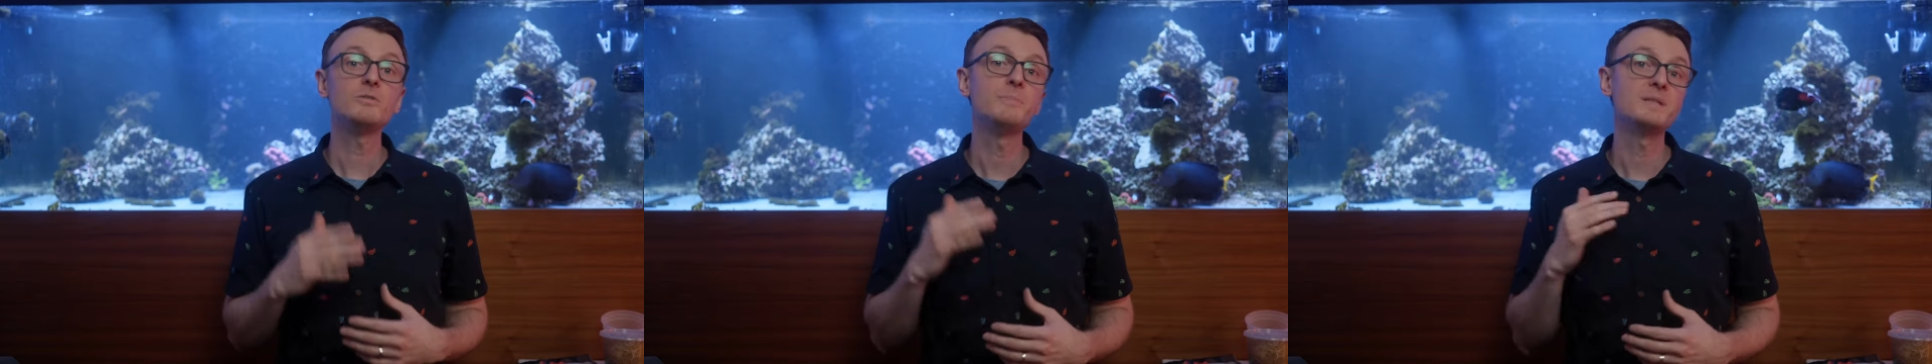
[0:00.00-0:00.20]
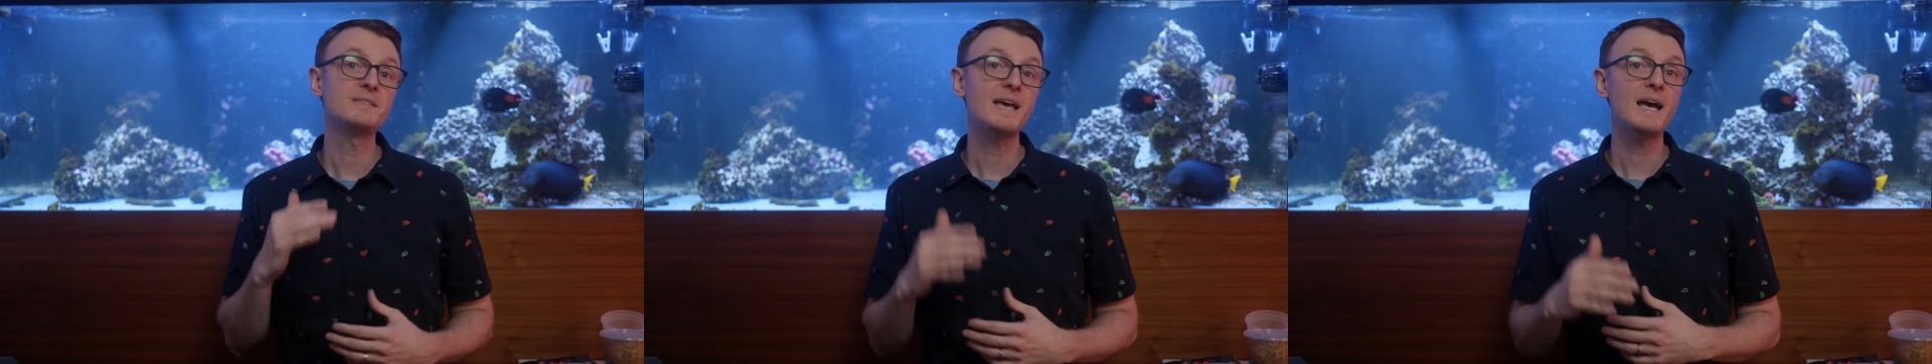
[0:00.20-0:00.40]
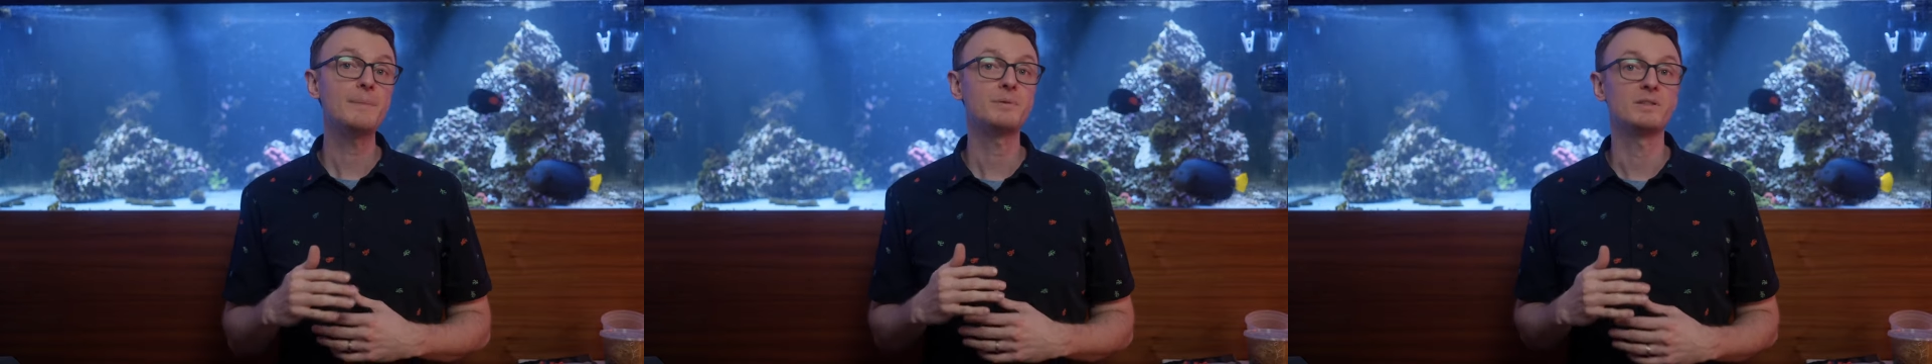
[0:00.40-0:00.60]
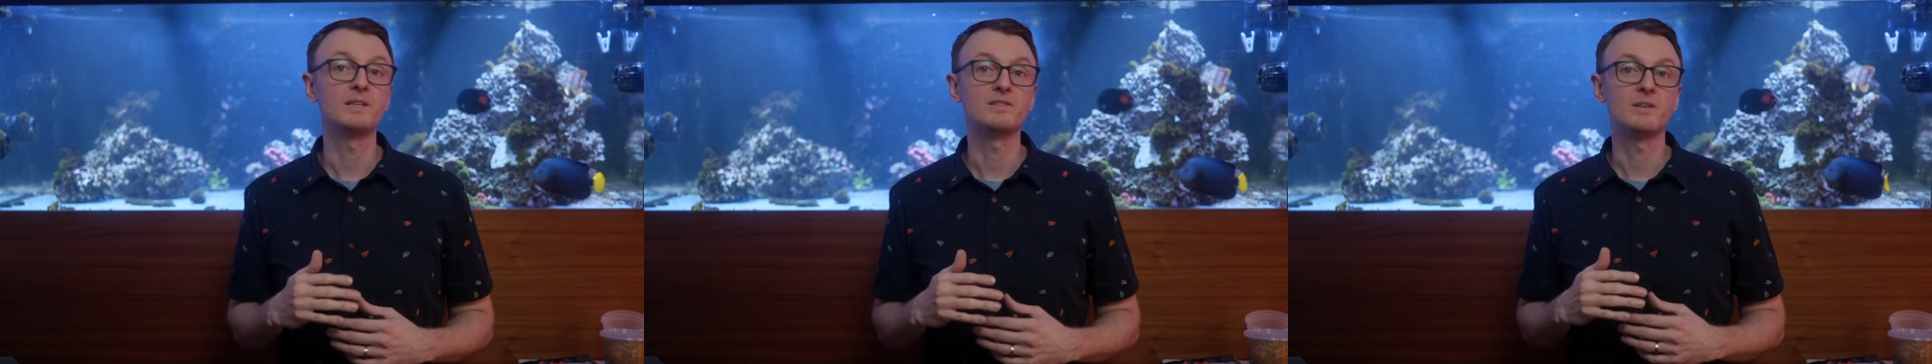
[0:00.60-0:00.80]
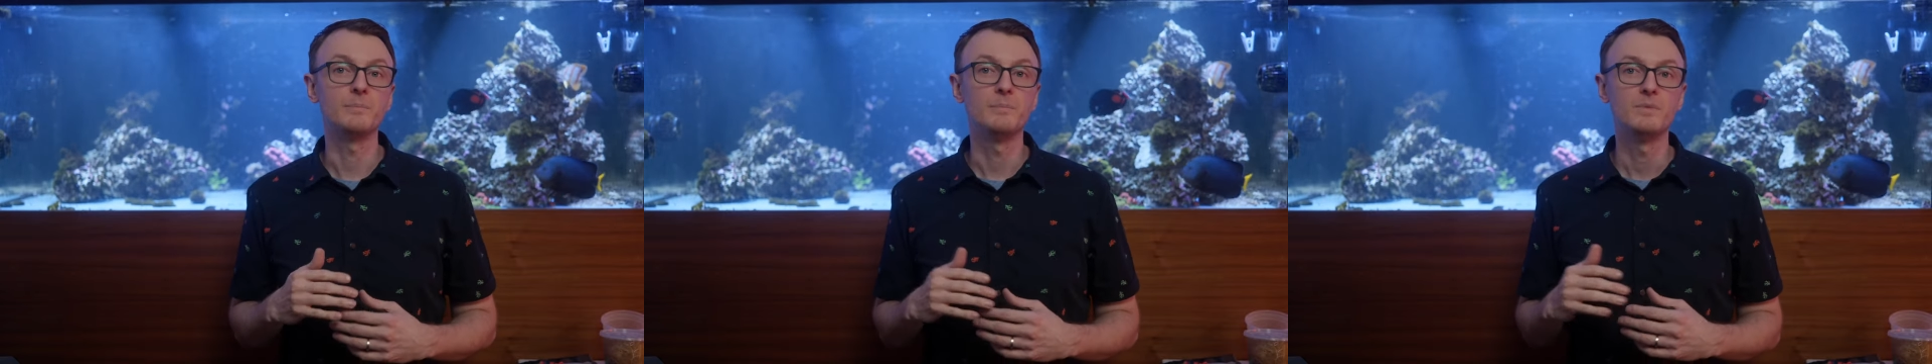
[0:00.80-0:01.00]

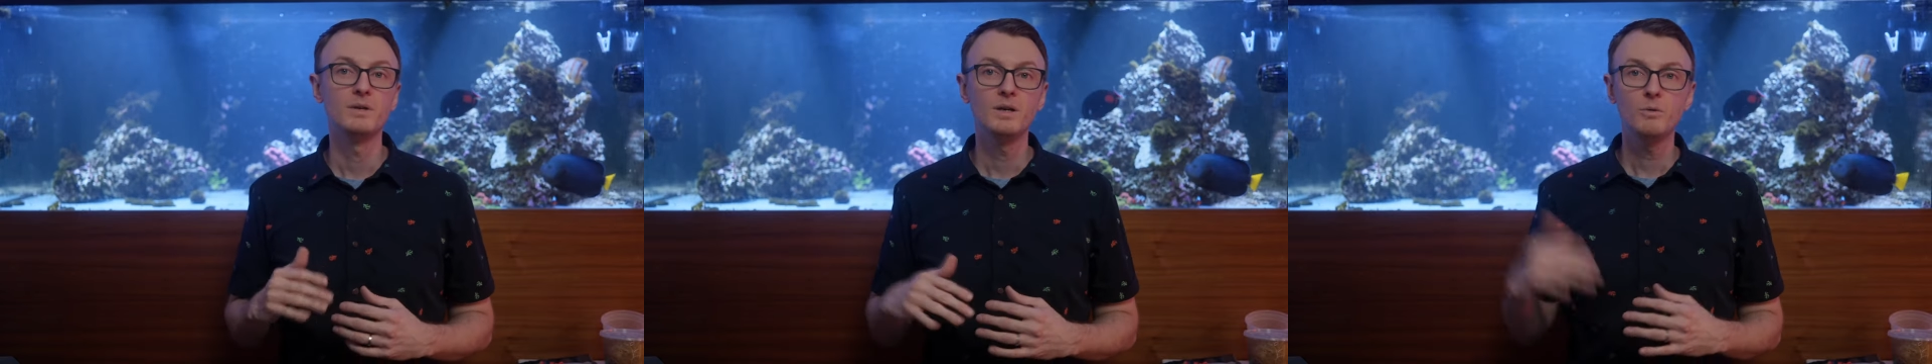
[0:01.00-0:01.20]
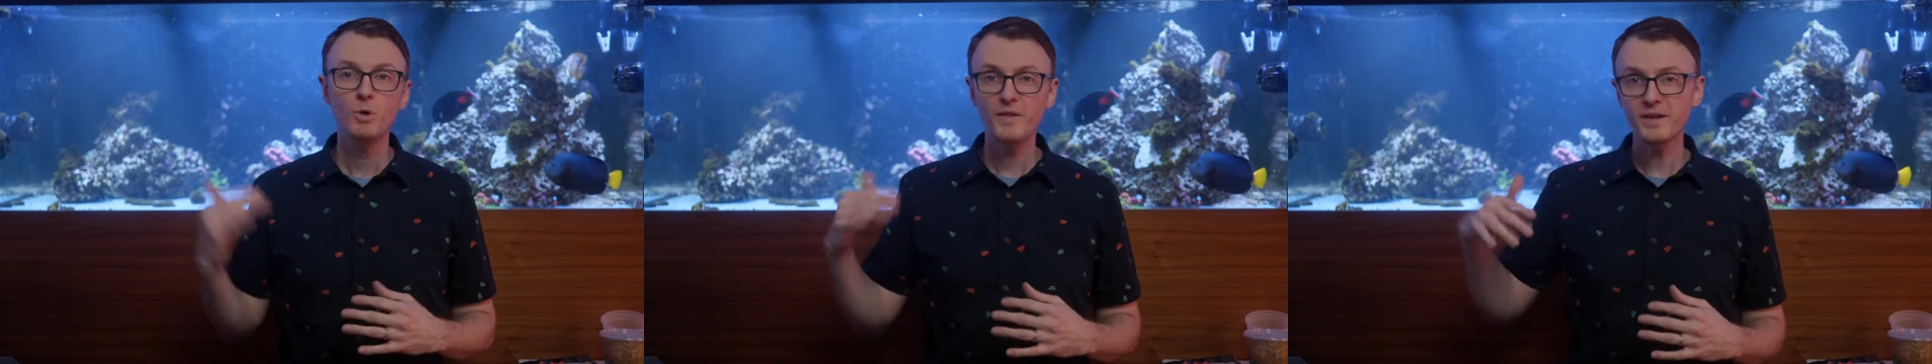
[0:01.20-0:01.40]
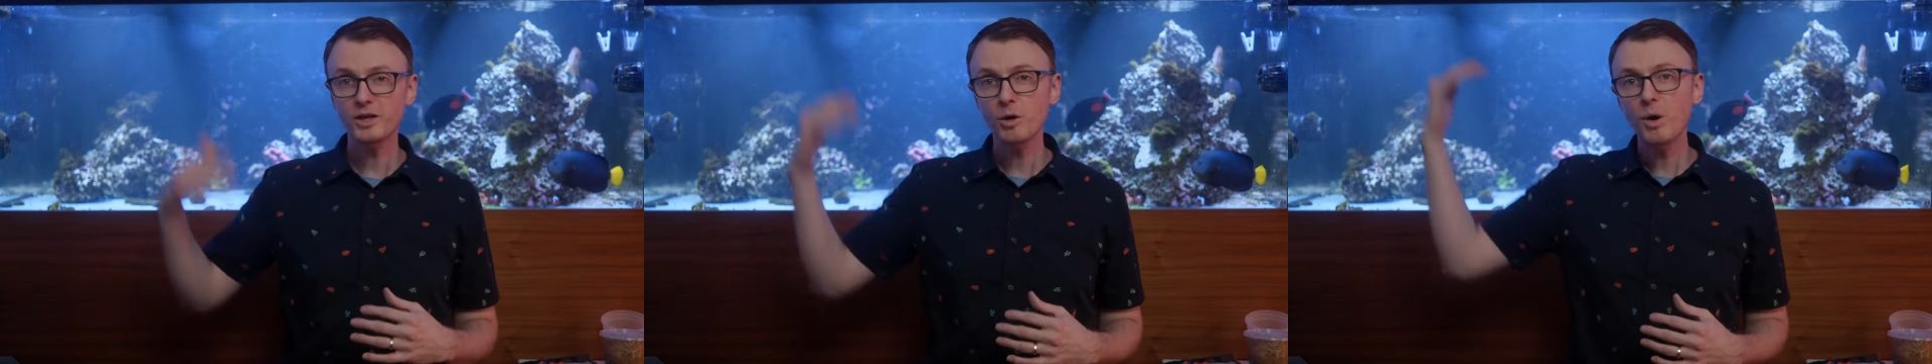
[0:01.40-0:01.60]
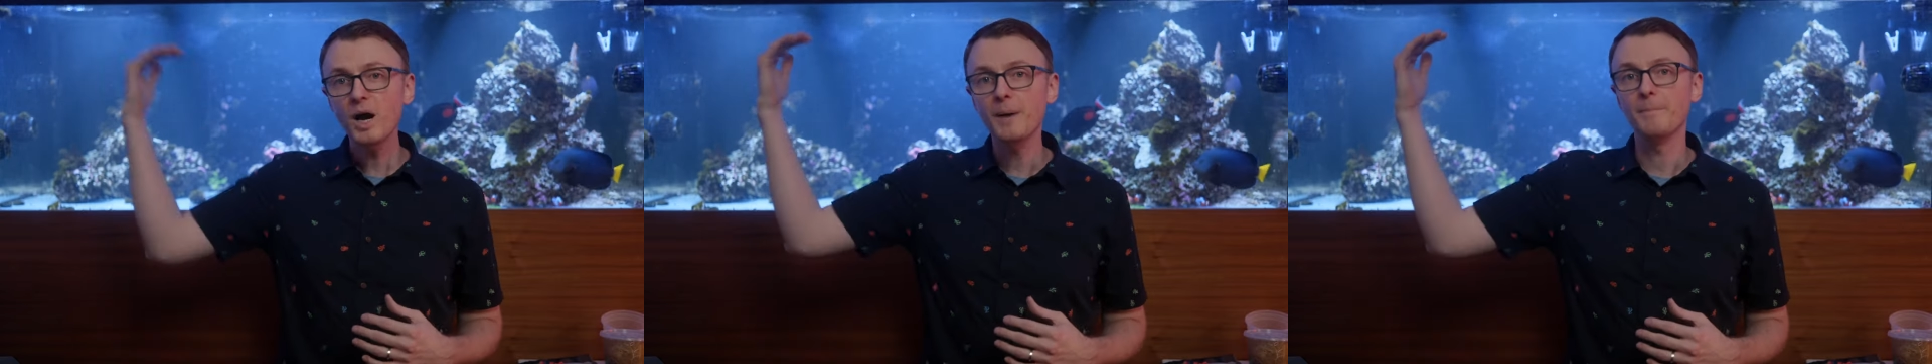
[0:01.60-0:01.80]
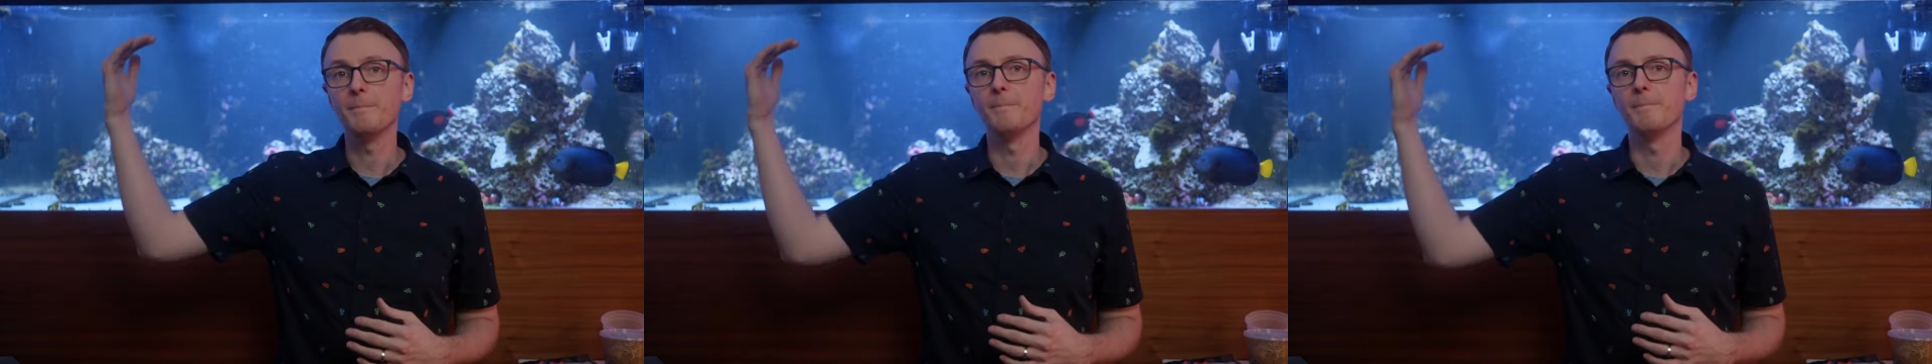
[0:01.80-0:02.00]
metabolism, well, they go
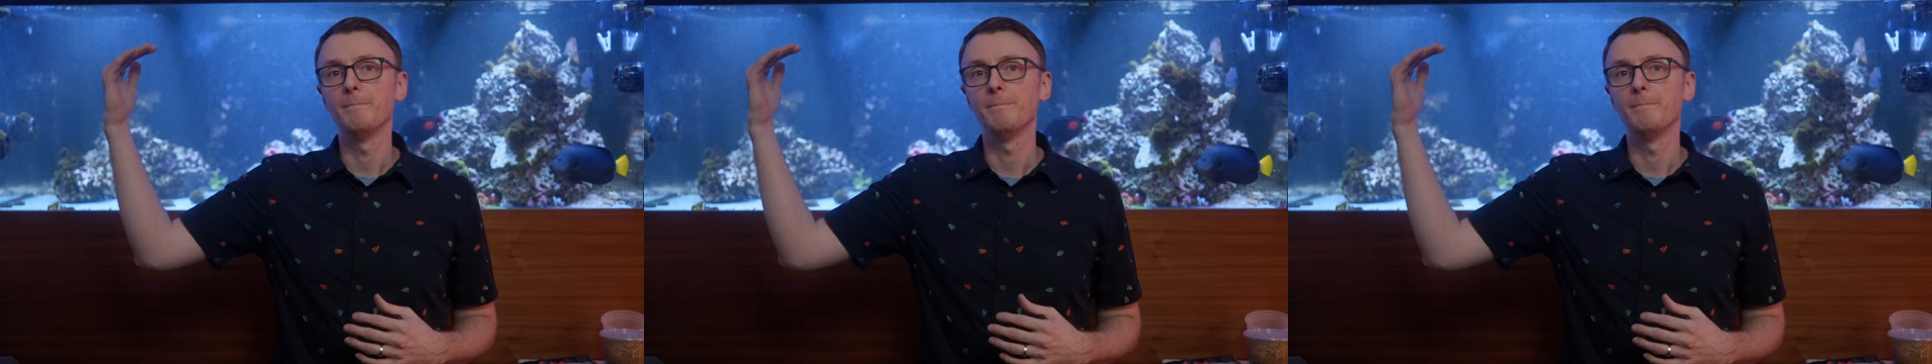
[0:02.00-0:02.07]
up.